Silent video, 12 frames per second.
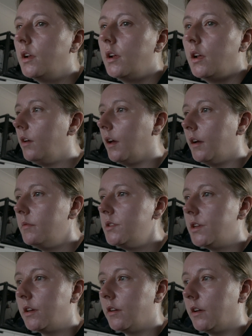Okay, I'm
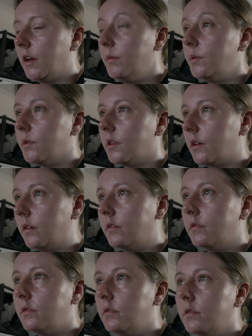actually kind of happy with that.
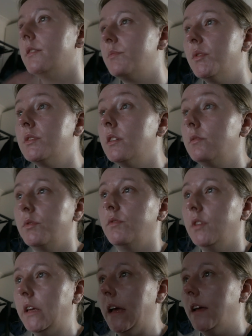I suppose that'll be
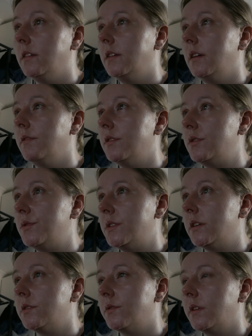really handy if I do
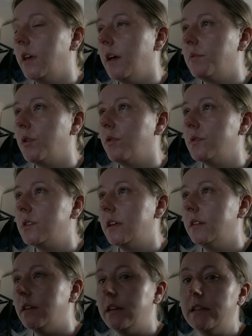start doing gaming
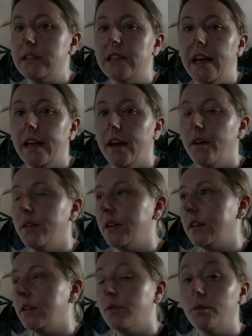content and I need to take out
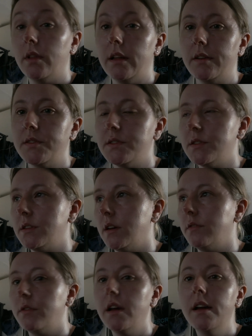like little clicks and
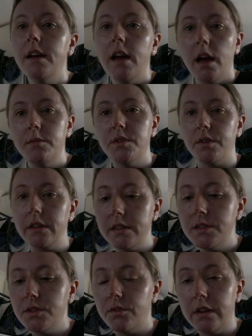stuff. I'm sorry,
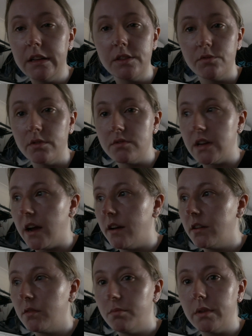this screen is real
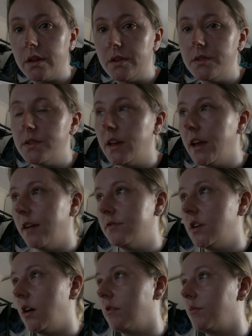dark because I have
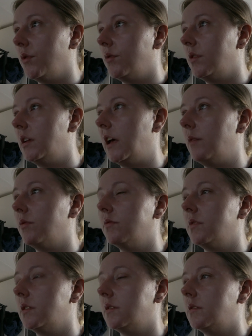dark mode
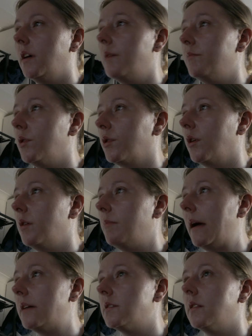enabled and I'm not going
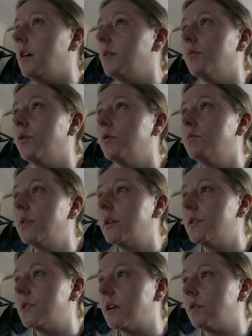back to light mode
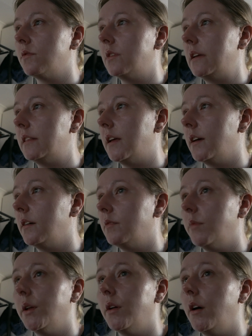because I don't need that in
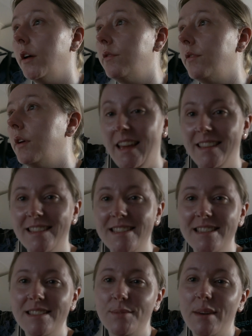my life. Yeah,
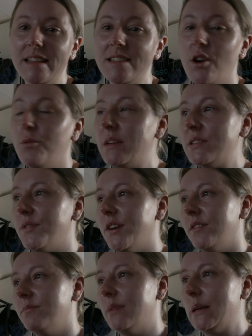this is why this hobby's
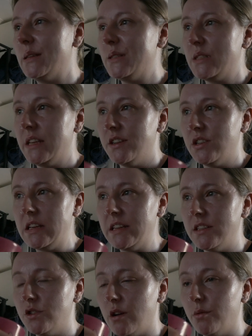fun, because you actually get
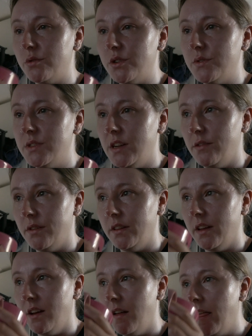to troubleshoot stuff like
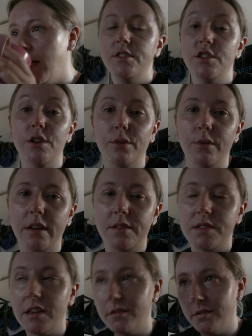that. Do you know what
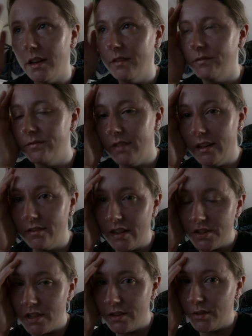else I've
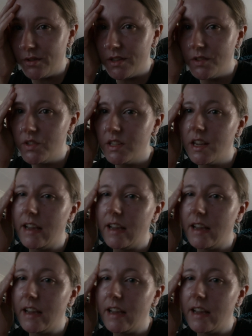actually noticed?